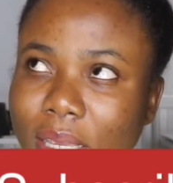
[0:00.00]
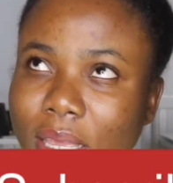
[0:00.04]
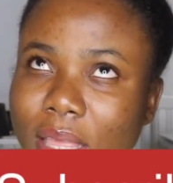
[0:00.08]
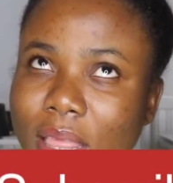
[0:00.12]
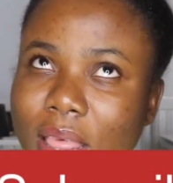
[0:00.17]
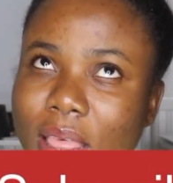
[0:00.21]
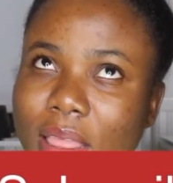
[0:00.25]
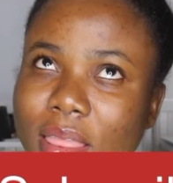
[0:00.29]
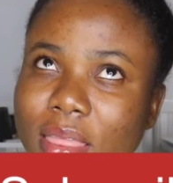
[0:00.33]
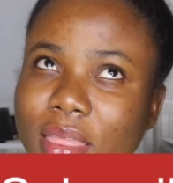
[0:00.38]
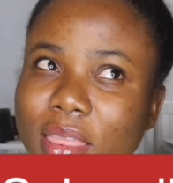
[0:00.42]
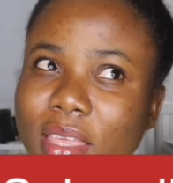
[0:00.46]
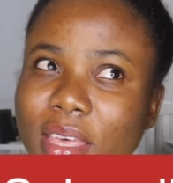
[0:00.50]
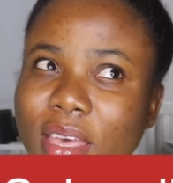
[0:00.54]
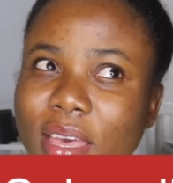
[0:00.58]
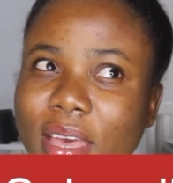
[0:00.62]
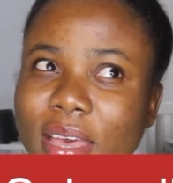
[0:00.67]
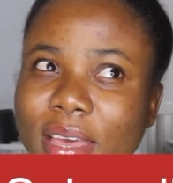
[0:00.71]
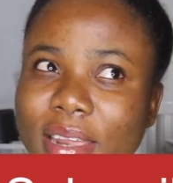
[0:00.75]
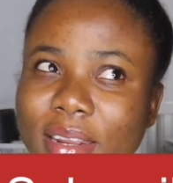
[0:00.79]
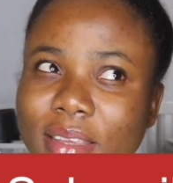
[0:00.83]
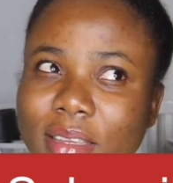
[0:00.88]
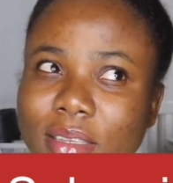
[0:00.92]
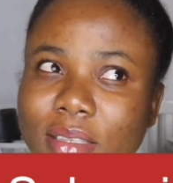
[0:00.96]

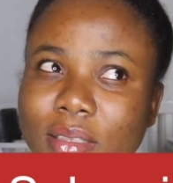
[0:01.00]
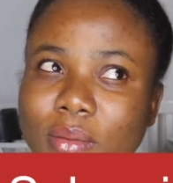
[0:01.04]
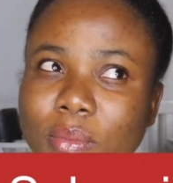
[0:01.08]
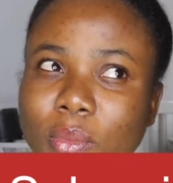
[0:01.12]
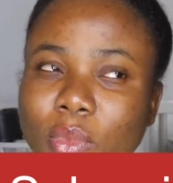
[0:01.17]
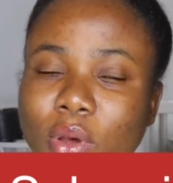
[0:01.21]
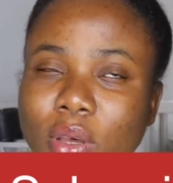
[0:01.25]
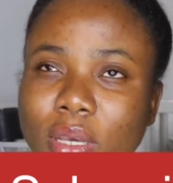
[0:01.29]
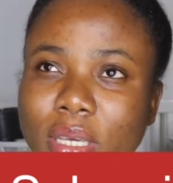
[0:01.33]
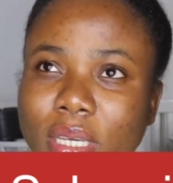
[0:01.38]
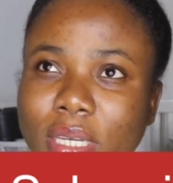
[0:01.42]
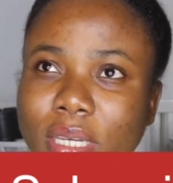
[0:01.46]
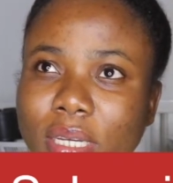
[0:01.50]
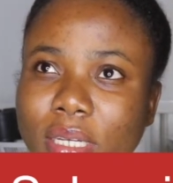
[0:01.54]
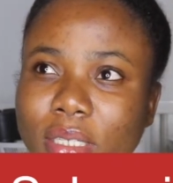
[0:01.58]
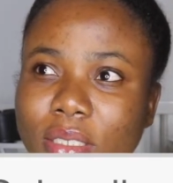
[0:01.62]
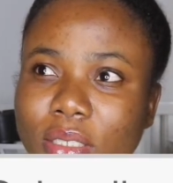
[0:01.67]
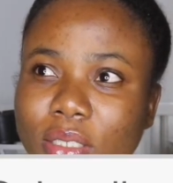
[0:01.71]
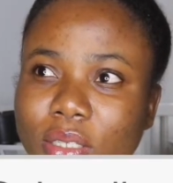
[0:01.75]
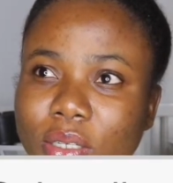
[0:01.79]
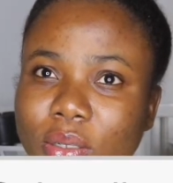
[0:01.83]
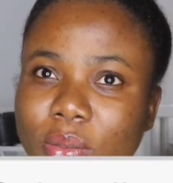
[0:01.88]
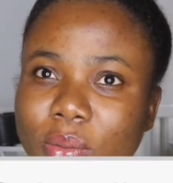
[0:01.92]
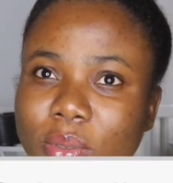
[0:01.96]
that is more
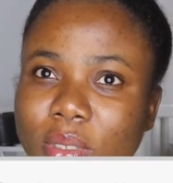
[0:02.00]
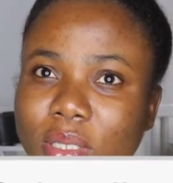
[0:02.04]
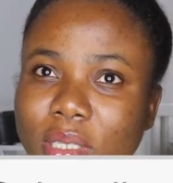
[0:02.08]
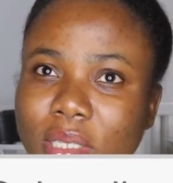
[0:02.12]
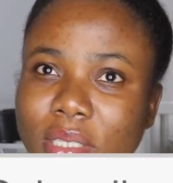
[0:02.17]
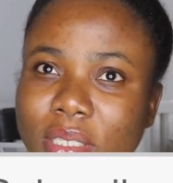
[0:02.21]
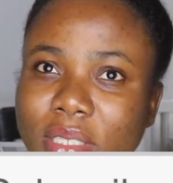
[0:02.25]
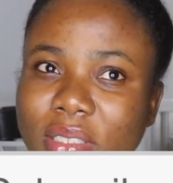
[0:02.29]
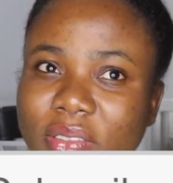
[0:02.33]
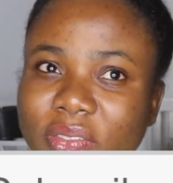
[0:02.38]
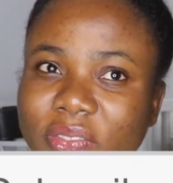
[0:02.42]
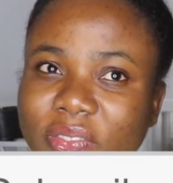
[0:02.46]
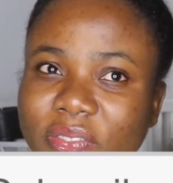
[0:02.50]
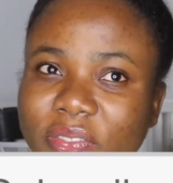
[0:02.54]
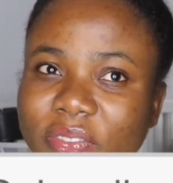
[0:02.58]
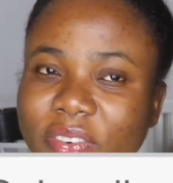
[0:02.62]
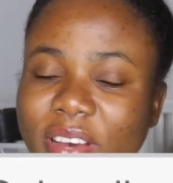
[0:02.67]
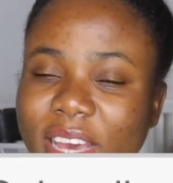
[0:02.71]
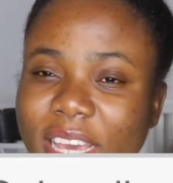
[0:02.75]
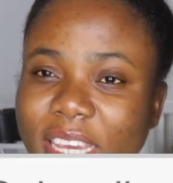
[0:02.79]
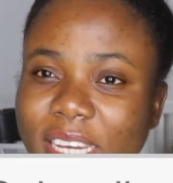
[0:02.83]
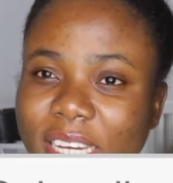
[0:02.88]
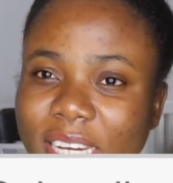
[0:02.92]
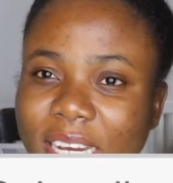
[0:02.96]
geared towards
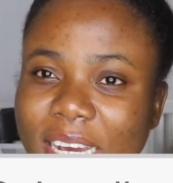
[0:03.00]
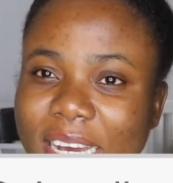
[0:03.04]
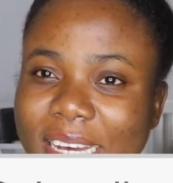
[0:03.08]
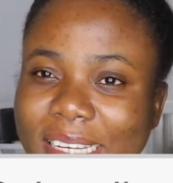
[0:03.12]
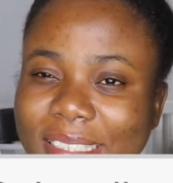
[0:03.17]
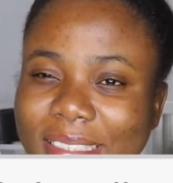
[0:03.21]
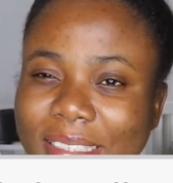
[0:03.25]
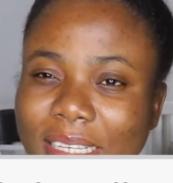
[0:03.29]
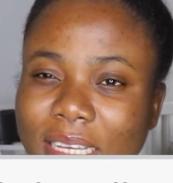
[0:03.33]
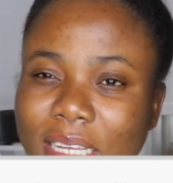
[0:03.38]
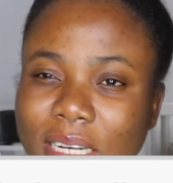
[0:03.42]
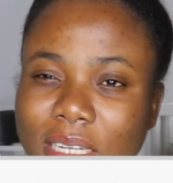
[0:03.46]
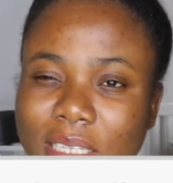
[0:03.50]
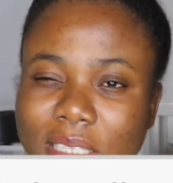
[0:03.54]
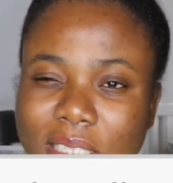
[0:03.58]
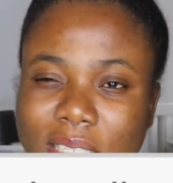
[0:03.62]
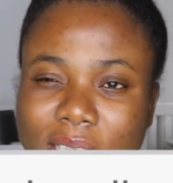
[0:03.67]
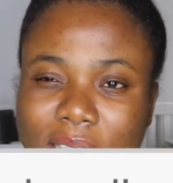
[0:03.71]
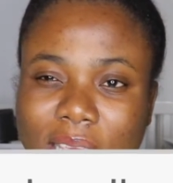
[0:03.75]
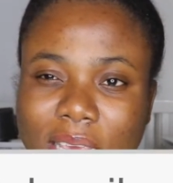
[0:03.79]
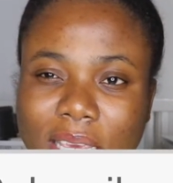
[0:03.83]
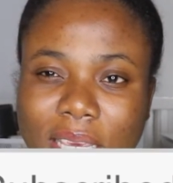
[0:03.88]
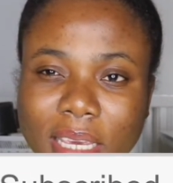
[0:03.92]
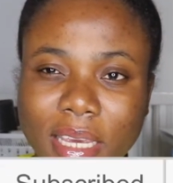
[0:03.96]
fire hazard and
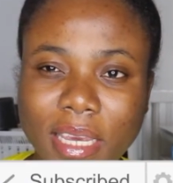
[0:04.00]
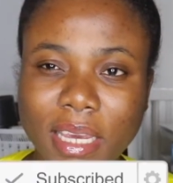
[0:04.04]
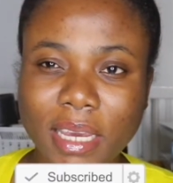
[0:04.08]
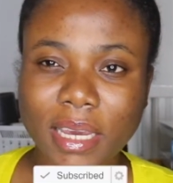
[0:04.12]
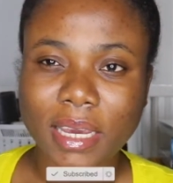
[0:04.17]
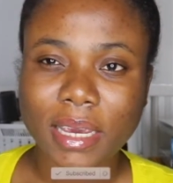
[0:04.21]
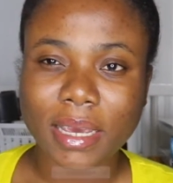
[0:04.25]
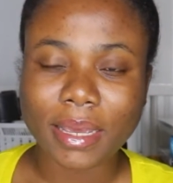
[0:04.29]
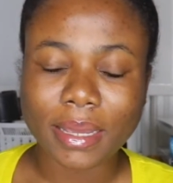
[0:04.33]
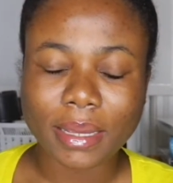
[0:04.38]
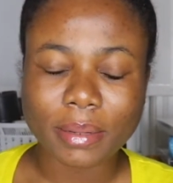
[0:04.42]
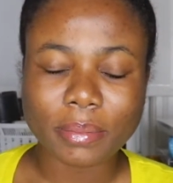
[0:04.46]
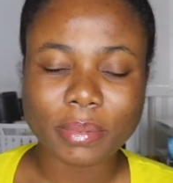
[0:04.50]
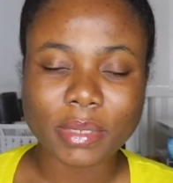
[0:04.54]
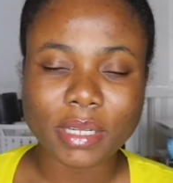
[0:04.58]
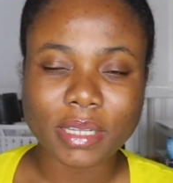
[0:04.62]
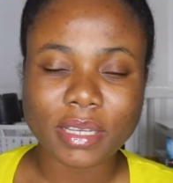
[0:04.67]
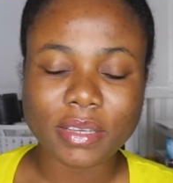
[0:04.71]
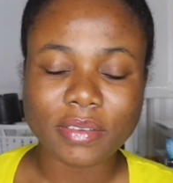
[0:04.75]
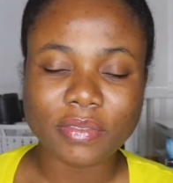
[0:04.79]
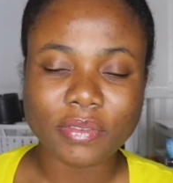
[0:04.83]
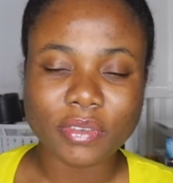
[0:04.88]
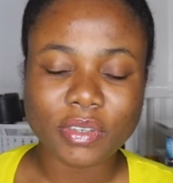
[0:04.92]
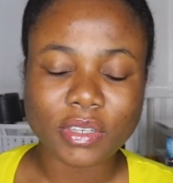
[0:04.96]
skincare, I
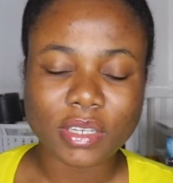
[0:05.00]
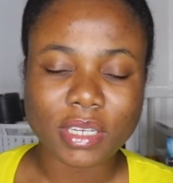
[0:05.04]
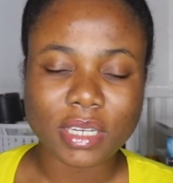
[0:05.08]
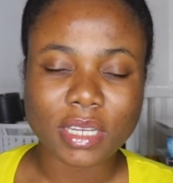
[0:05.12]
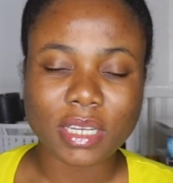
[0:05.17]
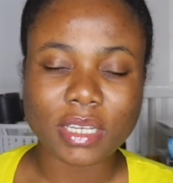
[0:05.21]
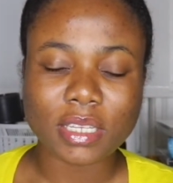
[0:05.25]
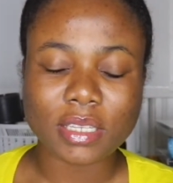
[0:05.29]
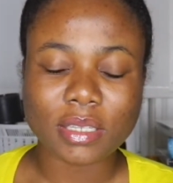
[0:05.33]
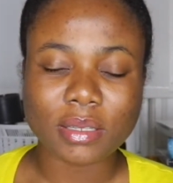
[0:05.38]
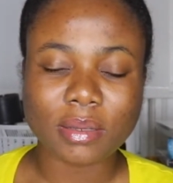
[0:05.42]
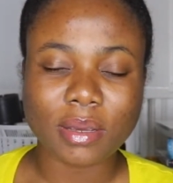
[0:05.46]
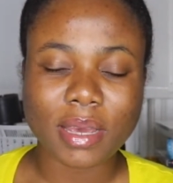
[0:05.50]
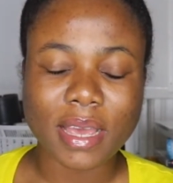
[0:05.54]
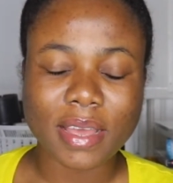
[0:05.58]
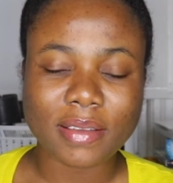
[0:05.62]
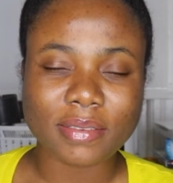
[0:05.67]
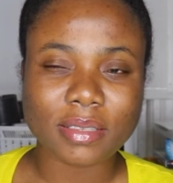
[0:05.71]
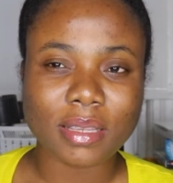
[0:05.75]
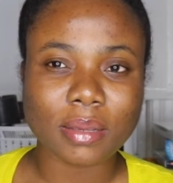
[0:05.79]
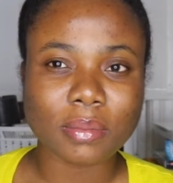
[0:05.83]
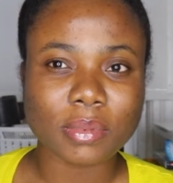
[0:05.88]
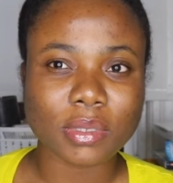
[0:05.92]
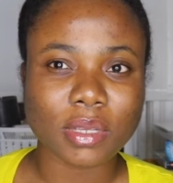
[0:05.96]
believe you need to
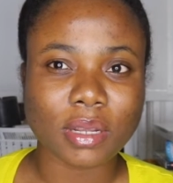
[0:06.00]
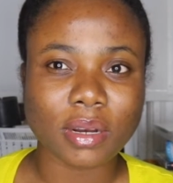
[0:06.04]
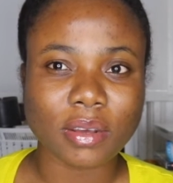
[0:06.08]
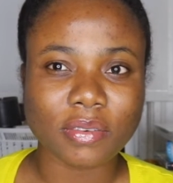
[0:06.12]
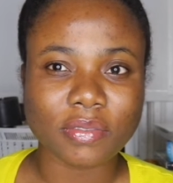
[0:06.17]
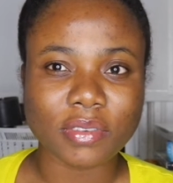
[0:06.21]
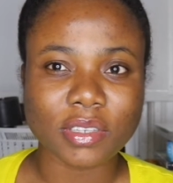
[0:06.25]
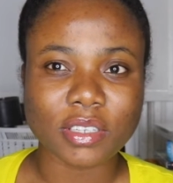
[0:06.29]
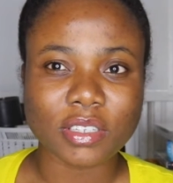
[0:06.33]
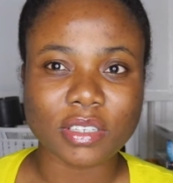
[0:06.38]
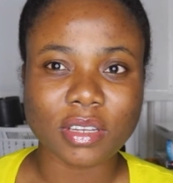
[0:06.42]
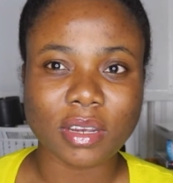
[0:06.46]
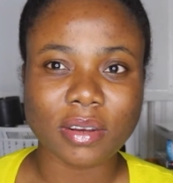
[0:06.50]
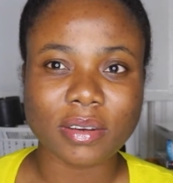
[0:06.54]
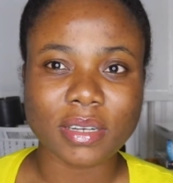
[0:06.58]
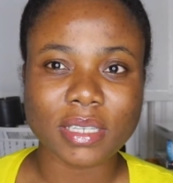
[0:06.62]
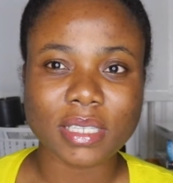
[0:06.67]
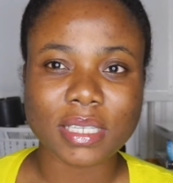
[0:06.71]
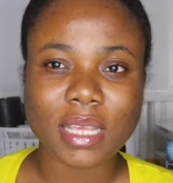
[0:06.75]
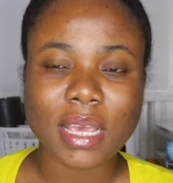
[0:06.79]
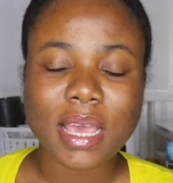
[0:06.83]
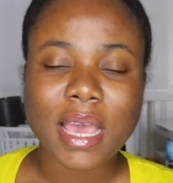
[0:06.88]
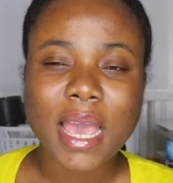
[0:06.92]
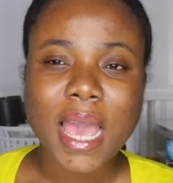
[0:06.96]
have some sort of
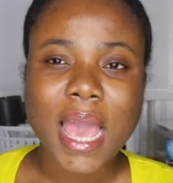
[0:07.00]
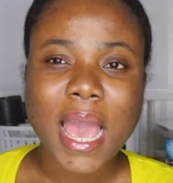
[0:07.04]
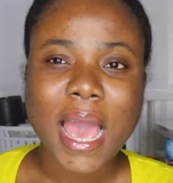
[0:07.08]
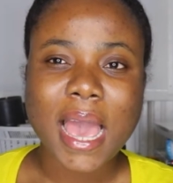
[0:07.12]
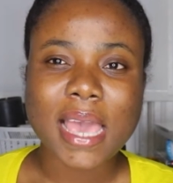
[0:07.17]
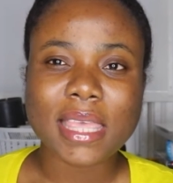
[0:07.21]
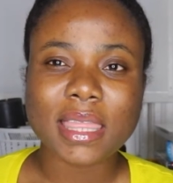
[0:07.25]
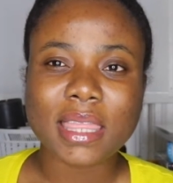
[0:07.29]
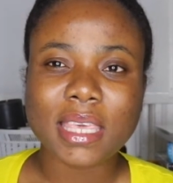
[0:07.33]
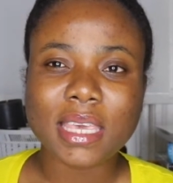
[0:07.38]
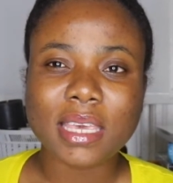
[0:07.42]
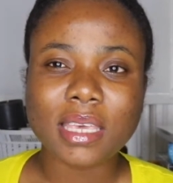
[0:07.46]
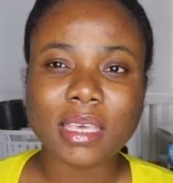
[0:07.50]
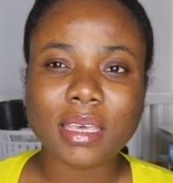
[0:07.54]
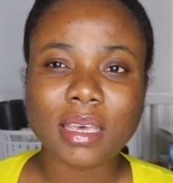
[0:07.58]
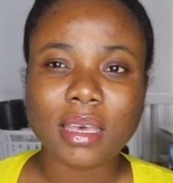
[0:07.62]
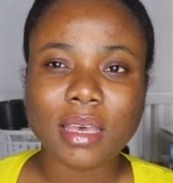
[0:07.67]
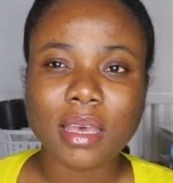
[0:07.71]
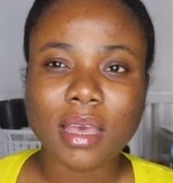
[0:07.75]
insurance. I think